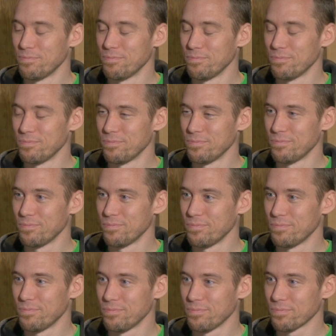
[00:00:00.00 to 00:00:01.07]

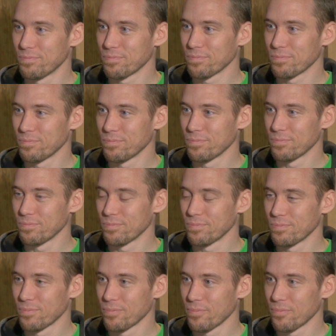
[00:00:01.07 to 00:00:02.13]

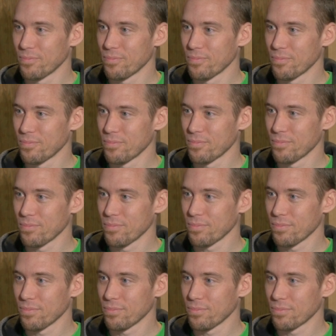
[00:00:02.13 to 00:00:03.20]

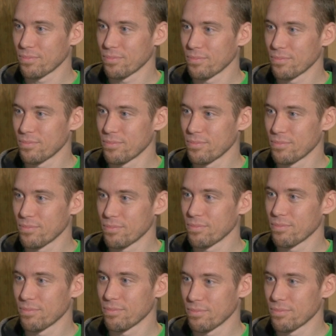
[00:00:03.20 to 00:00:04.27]

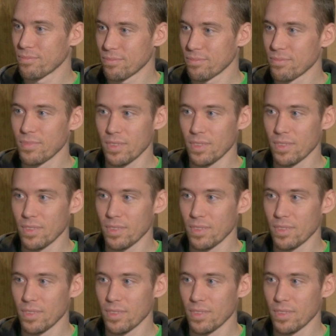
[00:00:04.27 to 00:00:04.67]
The person shown says nothing.